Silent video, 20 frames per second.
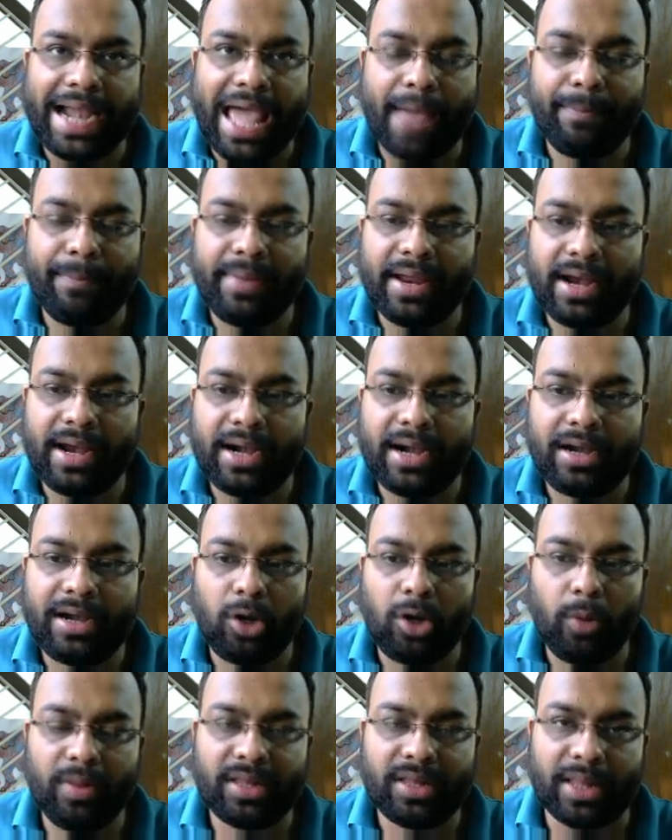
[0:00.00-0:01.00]
appeared
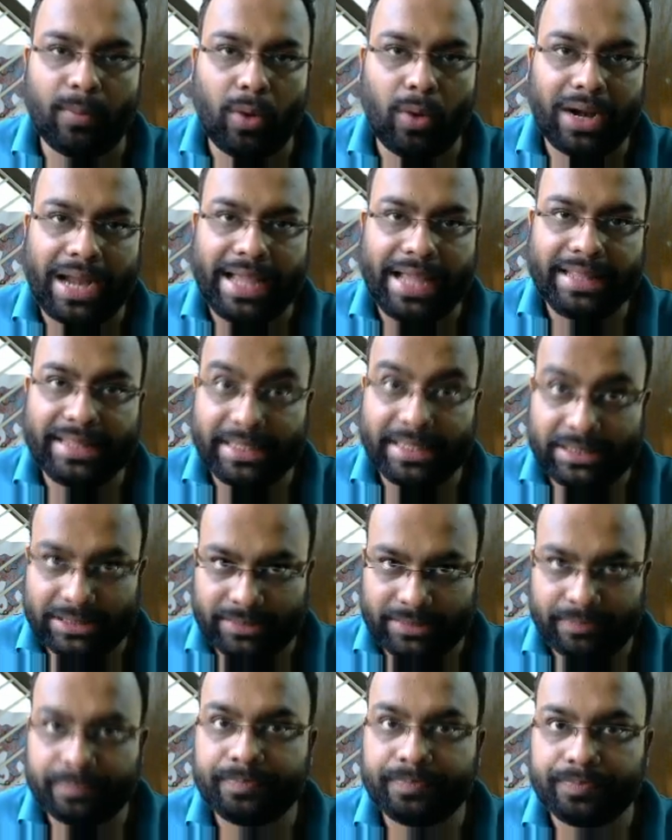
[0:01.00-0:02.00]
to be somewhat like this,
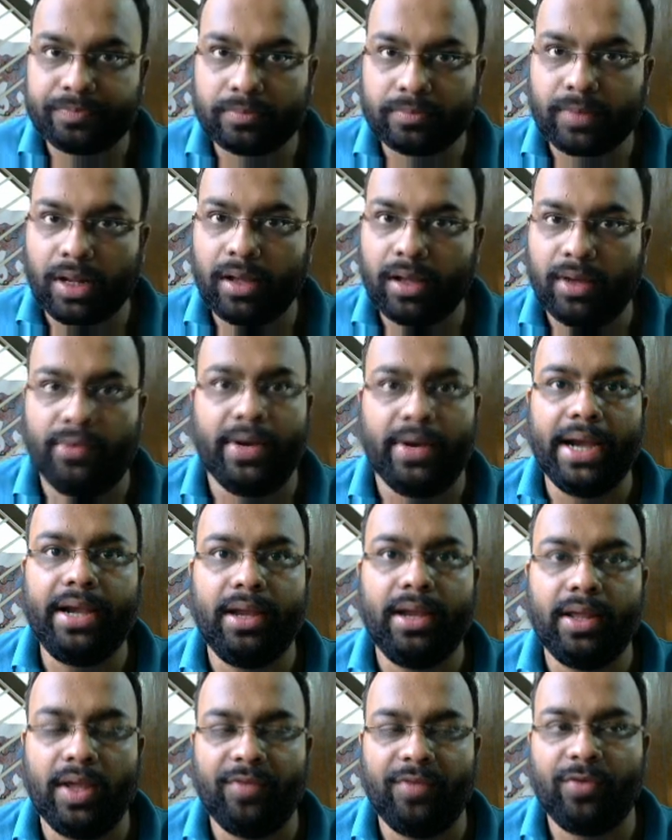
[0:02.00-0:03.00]
right?
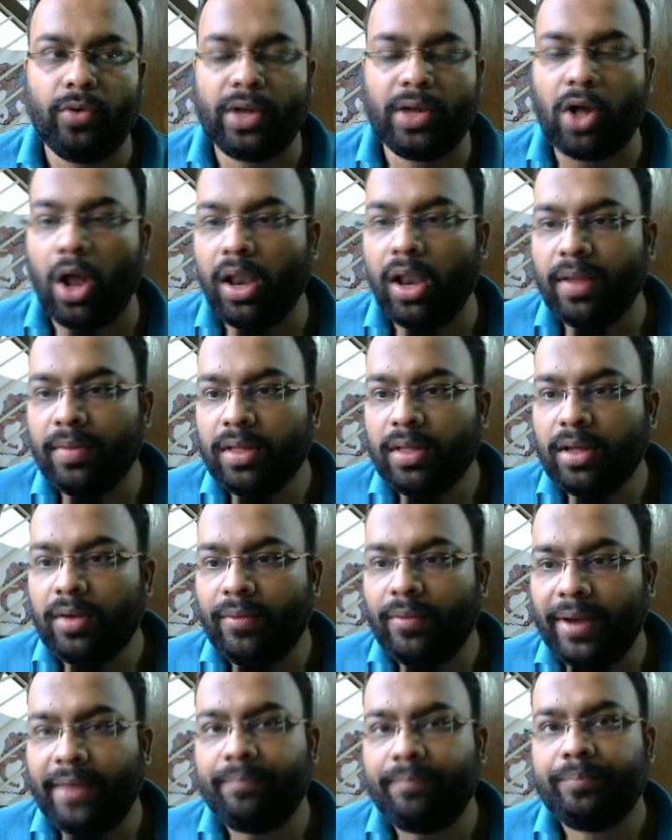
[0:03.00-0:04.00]
If you recall,
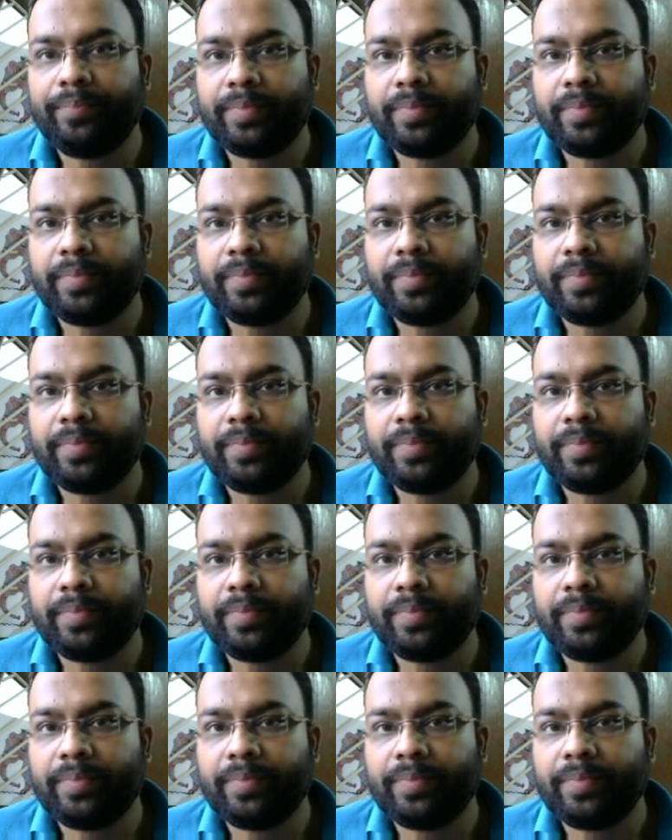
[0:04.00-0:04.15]
right?